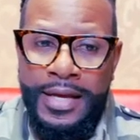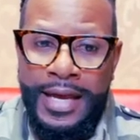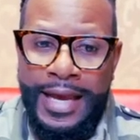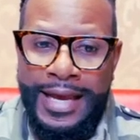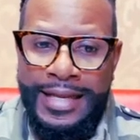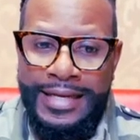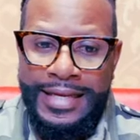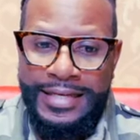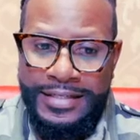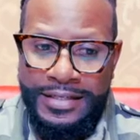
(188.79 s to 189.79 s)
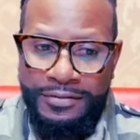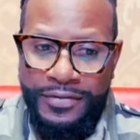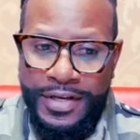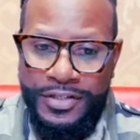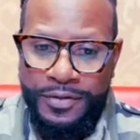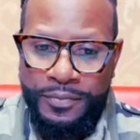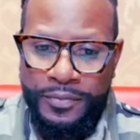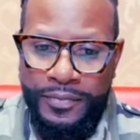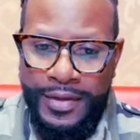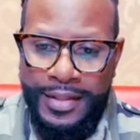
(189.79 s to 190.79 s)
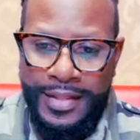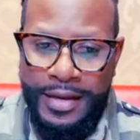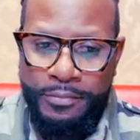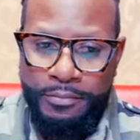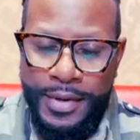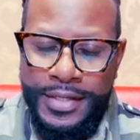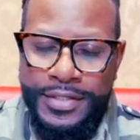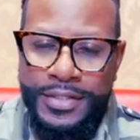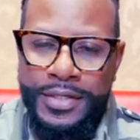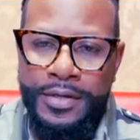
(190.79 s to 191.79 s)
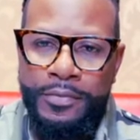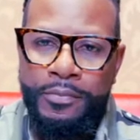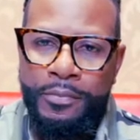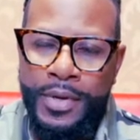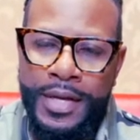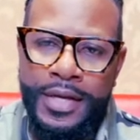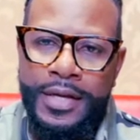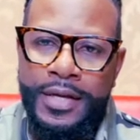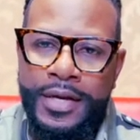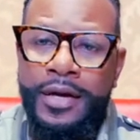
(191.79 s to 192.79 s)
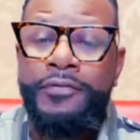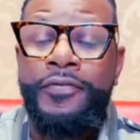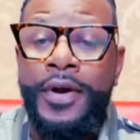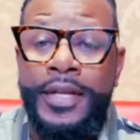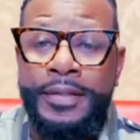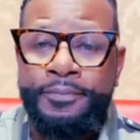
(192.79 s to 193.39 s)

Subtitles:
And it is a division that must be confronted.